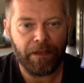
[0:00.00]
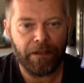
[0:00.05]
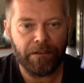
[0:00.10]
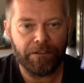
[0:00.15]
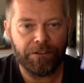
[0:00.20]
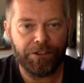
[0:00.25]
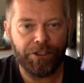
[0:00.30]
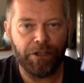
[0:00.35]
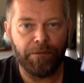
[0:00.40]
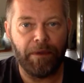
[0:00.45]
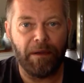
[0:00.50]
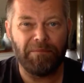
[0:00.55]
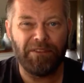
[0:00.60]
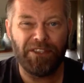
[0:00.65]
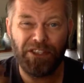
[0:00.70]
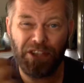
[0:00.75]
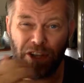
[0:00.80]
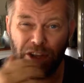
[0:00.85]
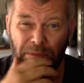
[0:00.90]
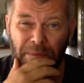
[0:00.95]
shoot 'em
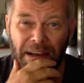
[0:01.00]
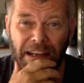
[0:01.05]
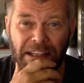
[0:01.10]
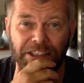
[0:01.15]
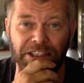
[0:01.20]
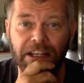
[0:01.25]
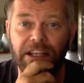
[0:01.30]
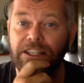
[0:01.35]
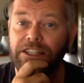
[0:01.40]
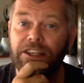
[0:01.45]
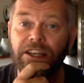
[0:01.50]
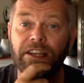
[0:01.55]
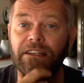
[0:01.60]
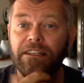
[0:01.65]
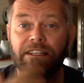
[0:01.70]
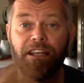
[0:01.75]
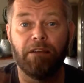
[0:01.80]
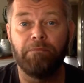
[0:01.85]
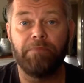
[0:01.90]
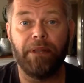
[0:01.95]
ups too much, and I
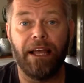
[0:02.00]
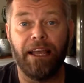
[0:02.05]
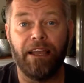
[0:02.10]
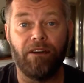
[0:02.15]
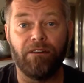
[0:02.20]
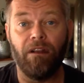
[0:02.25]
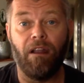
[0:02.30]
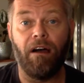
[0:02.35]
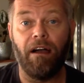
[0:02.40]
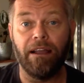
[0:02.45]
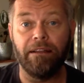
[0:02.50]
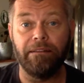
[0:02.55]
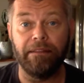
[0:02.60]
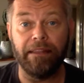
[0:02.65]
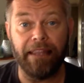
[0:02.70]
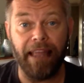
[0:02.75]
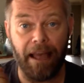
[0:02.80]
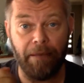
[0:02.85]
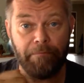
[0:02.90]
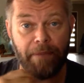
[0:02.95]
certainly don't play online
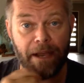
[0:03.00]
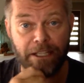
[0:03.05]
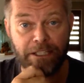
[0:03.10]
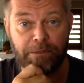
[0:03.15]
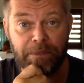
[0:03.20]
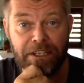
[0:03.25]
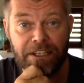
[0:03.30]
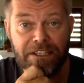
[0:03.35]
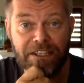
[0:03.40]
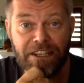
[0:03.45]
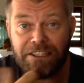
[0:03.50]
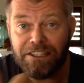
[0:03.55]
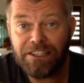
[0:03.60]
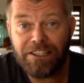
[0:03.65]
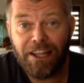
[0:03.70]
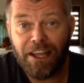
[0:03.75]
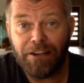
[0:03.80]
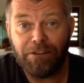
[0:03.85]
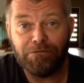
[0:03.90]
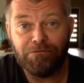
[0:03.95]
that much because I
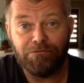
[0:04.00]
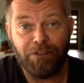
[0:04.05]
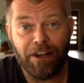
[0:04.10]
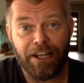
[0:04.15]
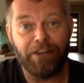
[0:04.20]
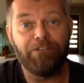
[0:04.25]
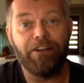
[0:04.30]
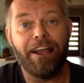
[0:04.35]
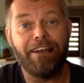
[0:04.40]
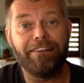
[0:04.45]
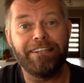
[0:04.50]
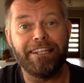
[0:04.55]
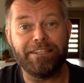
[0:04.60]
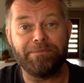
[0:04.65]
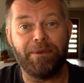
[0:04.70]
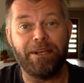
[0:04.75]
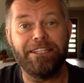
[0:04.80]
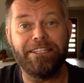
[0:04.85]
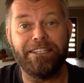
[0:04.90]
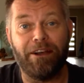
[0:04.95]
just like running around
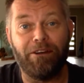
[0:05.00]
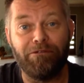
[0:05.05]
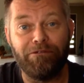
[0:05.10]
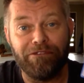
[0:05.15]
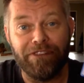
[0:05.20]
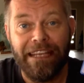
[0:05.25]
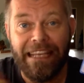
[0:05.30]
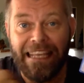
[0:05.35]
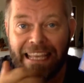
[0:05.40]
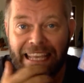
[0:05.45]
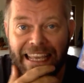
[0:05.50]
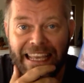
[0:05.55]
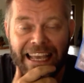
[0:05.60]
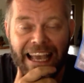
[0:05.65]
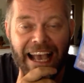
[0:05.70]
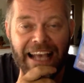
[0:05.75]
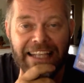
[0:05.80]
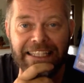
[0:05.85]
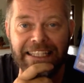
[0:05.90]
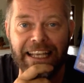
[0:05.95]
as myself,
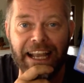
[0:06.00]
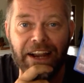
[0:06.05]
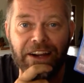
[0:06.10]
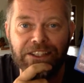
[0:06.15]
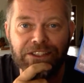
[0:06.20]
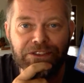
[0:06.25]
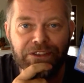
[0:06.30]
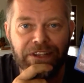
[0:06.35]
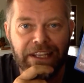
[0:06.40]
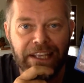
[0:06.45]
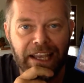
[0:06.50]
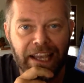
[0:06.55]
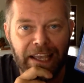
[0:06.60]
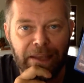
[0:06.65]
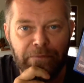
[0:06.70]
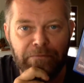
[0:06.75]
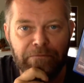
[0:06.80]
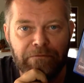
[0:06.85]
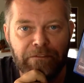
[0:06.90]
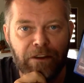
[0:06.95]
as a character in a
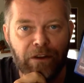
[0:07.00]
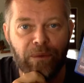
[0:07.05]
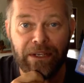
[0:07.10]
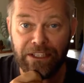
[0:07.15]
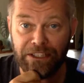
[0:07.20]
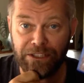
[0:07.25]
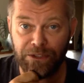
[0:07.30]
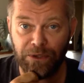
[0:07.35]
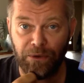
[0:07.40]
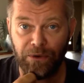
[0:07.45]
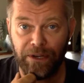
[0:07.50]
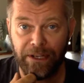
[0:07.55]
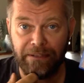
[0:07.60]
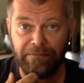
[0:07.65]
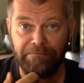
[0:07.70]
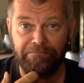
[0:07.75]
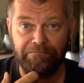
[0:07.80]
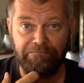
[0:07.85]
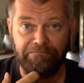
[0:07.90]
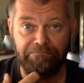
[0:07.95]
game, following a story
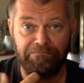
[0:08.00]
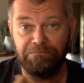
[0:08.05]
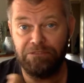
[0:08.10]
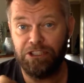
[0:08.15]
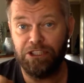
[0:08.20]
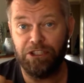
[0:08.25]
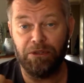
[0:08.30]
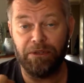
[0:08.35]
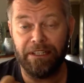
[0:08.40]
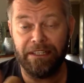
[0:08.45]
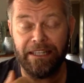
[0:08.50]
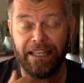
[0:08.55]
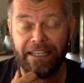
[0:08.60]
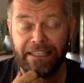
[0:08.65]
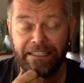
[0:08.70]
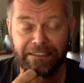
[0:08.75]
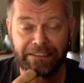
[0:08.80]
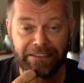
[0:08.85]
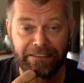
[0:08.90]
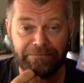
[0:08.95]
and shooting
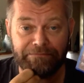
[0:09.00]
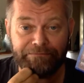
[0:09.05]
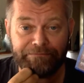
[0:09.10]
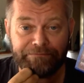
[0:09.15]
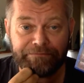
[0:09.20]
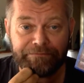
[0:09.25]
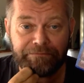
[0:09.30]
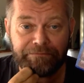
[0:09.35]
things and